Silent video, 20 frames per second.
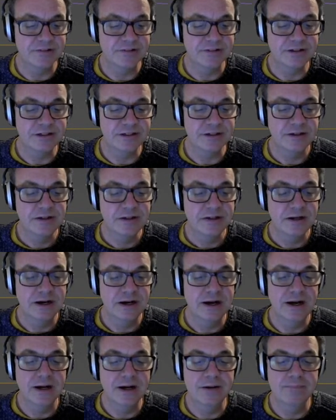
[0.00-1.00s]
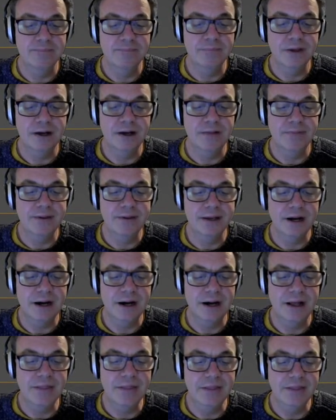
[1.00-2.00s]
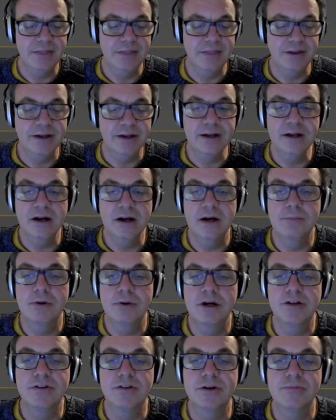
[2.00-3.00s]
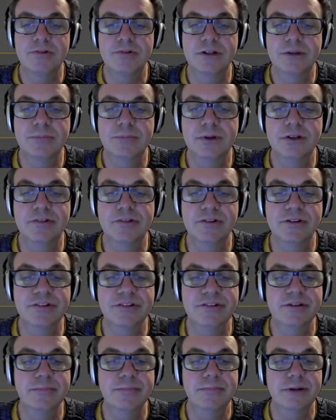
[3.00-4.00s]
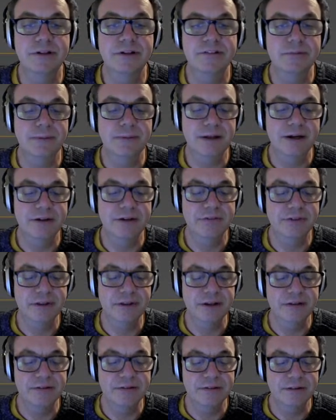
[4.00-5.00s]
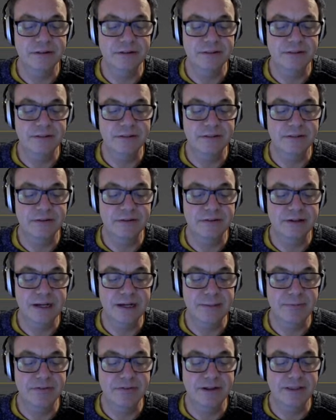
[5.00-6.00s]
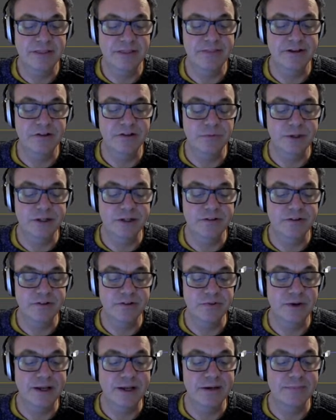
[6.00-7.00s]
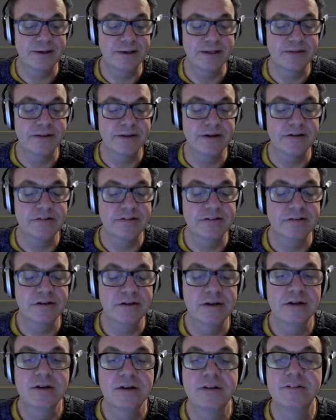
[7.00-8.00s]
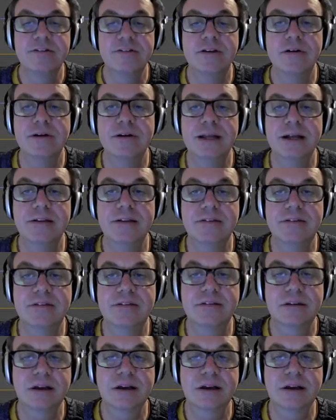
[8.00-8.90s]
it. And the other thing I might do, I'm just going to put this on a simpler spline for this. There's a couple of other things we could do to animate these. So let's